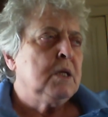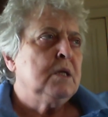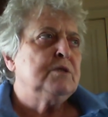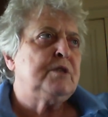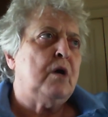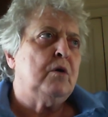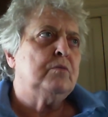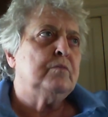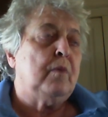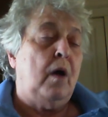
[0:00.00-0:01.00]

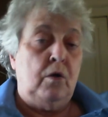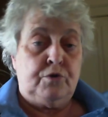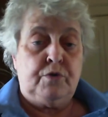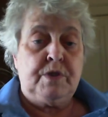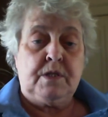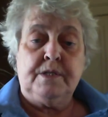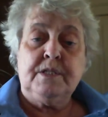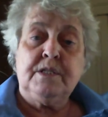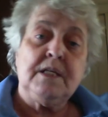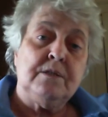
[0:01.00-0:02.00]
So Austria's going to
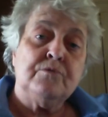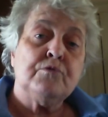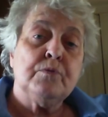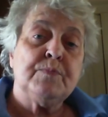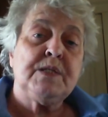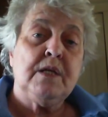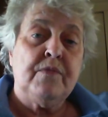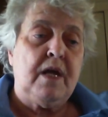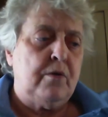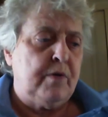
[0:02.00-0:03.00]
send troops in
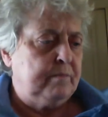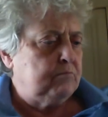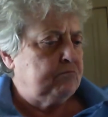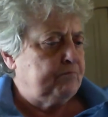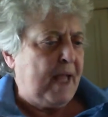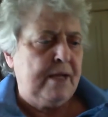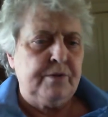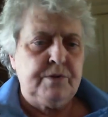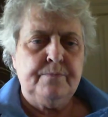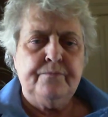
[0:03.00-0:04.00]
there and
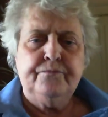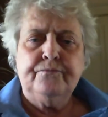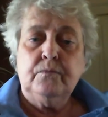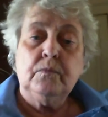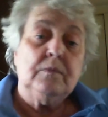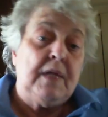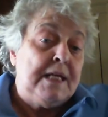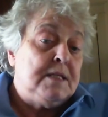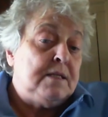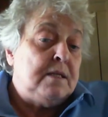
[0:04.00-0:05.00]
pound them.
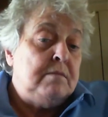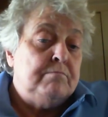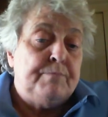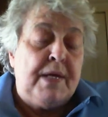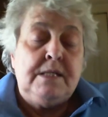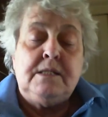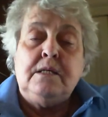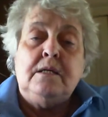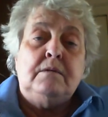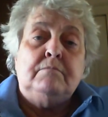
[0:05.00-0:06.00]
Easy
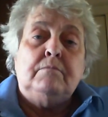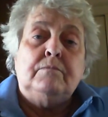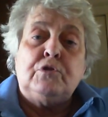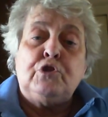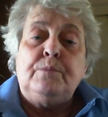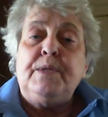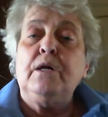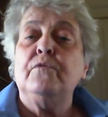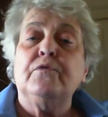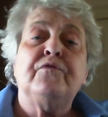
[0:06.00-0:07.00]
peasy, should be
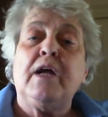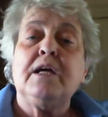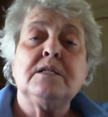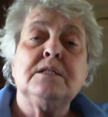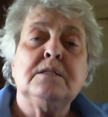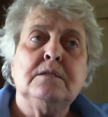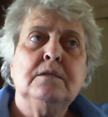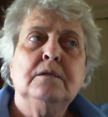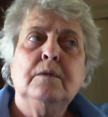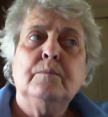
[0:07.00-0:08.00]
over fast.
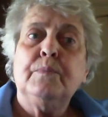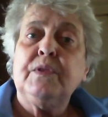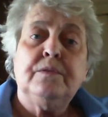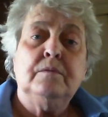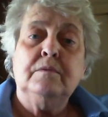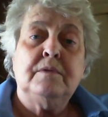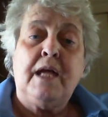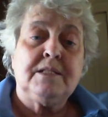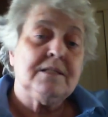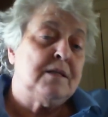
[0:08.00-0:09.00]
But
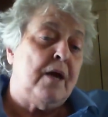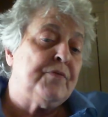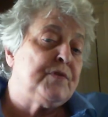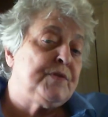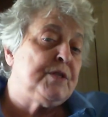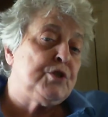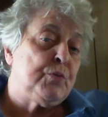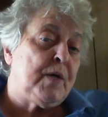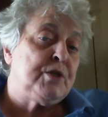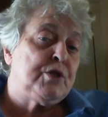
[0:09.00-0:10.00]
that's not the
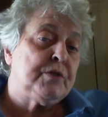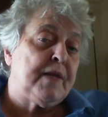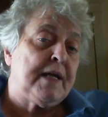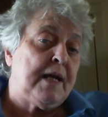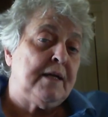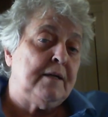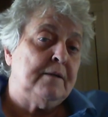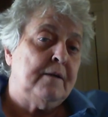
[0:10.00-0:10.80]
situation they had.